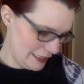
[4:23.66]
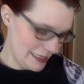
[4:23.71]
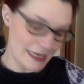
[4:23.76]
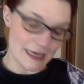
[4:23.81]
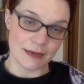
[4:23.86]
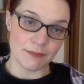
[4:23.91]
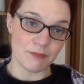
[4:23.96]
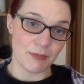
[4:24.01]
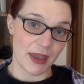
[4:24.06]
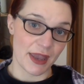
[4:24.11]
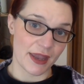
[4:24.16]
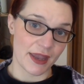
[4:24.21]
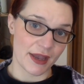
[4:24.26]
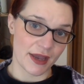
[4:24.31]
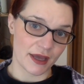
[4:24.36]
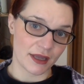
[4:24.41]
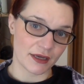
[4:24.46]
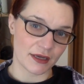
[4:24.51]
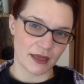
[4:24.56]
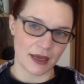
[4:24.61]
to hit
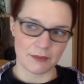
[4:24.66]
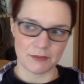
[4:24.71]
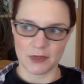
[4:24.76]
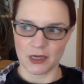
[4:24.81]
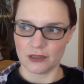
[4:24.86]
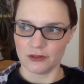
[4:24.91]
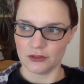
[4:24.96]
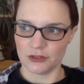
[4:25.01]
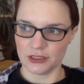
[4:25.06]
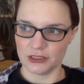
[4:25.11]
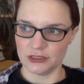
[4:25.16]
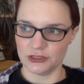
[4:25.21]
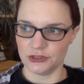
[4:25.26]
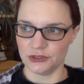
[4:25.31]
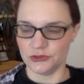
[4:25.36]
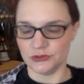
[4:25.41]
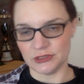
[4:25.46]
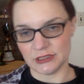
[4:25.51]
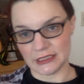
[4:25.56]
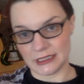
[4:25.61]
pan. I'm not looking to
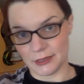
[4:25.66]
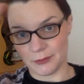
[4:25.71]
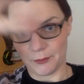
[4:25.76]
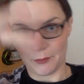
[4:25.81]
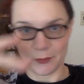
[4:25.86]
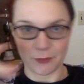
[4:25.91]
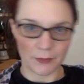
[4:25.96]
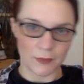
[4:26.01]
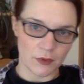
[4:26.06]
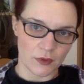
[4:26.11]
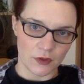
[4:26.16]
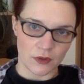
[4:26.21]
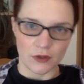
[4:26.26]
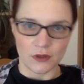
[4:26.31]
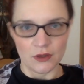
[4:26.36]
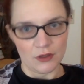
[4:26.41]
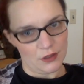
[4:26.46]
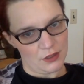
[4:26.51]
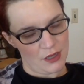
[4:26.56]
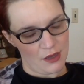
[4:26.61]
use
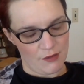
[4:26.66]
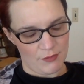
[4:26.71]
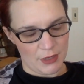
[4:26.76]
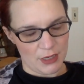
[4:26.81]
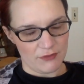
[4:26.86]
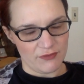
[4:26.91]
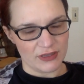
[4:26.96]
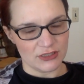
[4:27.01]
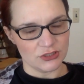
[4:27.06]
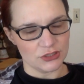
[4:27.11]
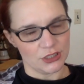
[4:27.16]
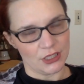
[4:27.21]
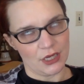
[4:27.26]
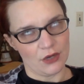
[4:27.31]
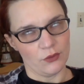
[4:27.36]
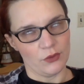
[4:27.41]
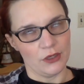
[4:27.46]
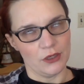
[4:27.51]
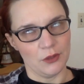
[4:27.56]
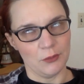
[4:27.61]
I mean, eventually
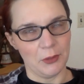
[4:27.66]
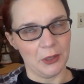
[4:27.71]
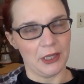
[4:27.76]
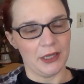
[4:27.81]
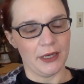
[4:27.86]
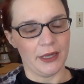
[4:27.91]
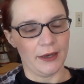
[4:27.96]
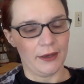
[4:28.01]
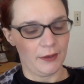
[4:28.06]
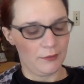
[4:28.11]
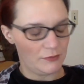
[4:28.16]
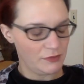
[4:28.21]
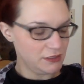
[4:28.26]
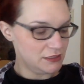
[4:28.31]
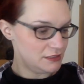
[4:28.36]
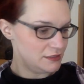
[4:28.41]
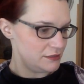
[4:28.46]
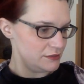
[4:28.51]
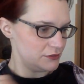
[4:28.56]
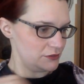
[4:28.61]
I will, but
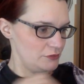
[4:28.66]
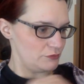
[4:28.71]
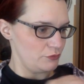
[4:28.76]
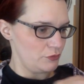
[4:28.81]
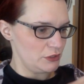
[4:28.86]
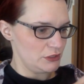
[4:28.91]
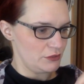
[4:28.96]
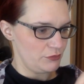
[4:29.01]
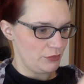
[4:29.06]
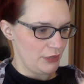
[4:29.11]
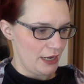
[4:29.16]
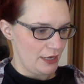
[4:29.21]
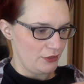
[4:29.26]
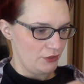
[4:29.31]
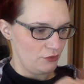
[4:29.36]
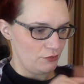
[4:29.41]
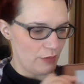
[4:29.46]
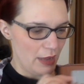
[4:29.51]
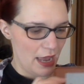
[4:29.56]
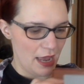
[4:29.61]
since this was a brand
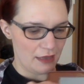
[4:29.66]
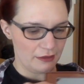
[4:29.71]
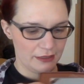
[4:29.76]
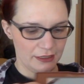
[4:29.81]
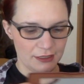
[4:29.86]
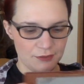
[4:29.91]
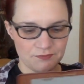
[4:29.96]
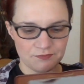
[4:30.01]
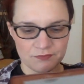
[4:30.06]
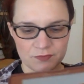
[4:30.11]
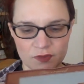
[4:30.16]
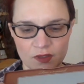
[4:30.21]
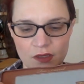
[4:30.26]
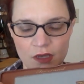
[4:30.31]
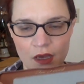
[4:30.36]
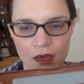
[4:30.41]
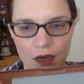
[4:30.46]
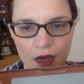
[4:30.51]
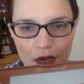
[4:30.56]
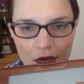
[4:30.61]
new palette,
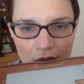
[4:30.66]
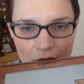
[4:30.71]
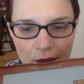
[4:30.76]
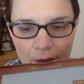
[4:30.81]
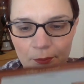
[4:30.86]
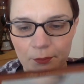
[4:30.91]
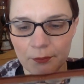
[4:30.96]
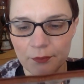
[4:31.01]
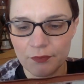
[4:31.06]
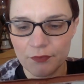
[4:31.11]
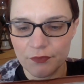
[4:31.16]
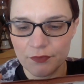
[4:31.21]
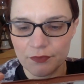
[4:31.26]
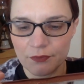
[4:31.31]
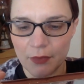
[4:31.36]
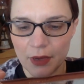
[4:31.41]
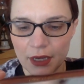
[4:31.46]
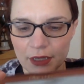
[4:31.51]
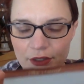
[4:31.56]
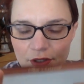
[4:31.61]

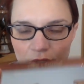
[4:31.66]
my